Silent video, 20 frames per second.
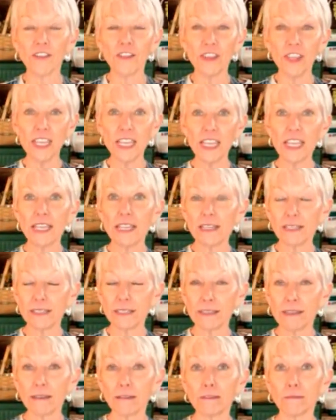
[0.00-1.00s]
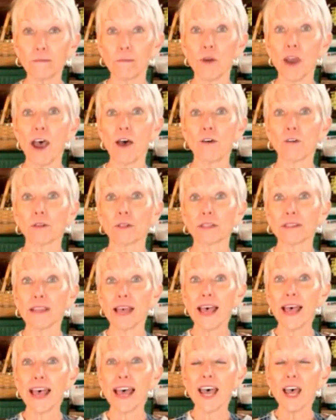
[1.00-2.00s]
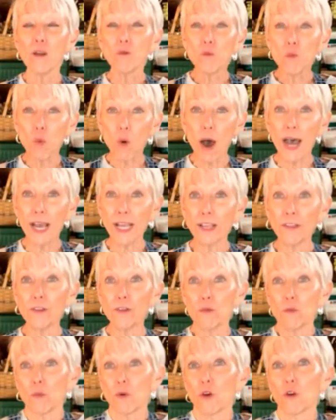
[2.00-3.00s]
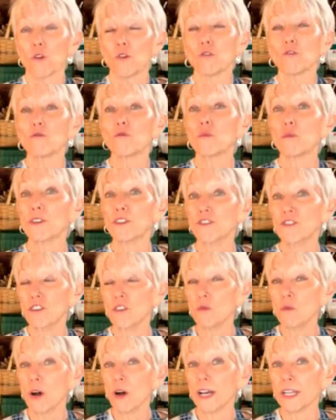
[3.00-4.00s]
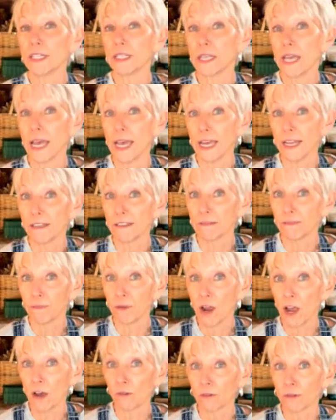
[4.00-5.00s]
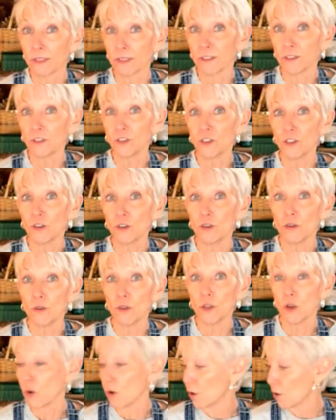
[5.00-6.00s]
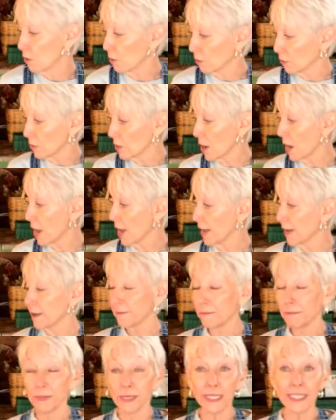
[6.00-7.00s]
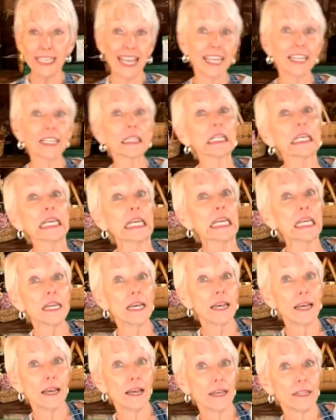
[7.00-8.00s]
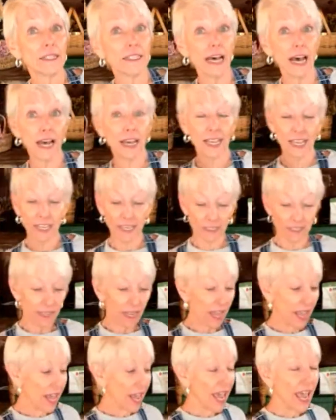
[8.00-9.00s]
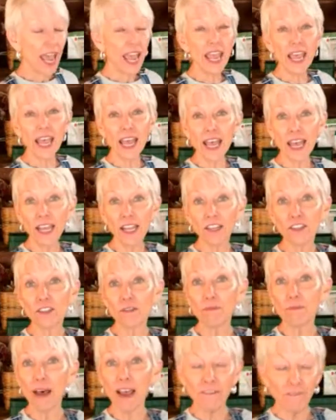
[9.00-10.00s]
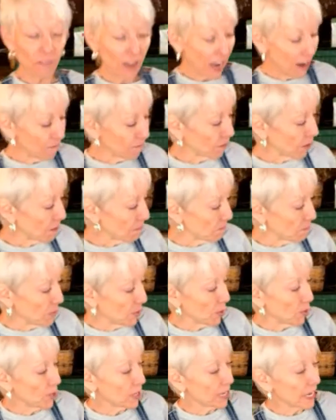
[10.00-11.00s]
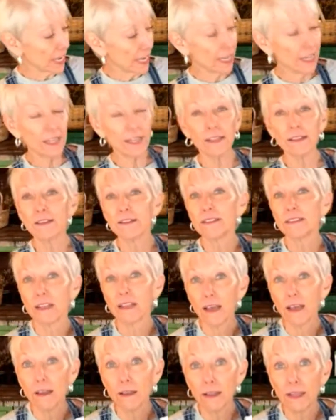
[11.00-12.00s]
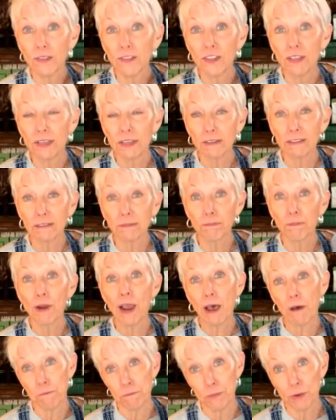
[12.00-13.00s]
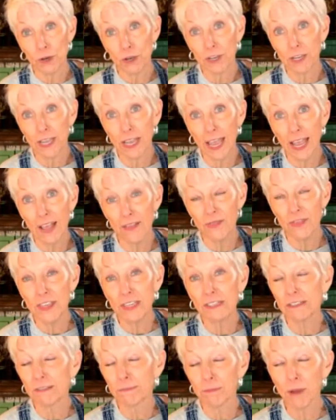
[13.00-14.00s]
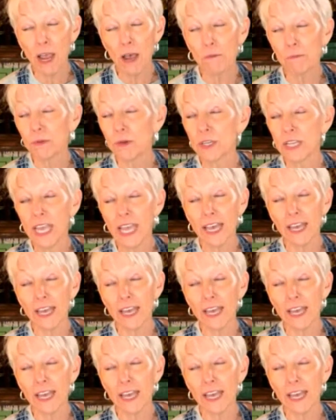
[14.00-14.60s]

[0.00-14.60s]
these sprouts and why in the world would you want to add sprouts to your daily diet. And my favorite book is the Sprout Book. And this Sprout Book